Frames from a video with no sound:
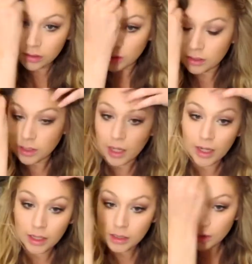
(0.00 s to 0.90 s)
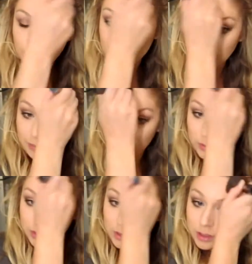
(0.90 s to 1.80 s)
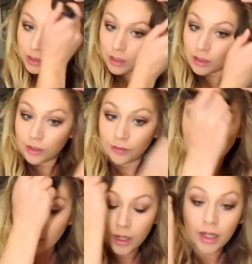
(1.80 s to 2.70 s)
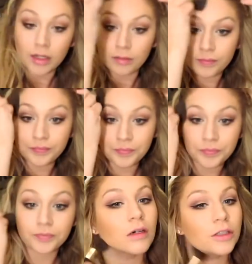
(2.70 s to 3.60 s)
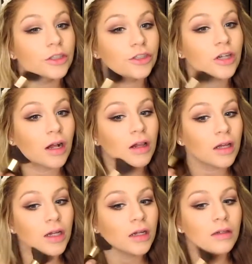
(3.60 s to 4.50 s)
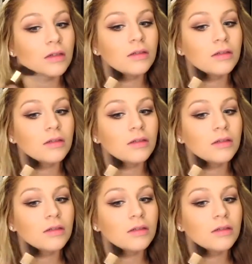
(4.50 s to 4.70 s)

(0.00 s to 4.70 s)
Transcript: The sides, on your temples, and then on your forehead, on your jawline,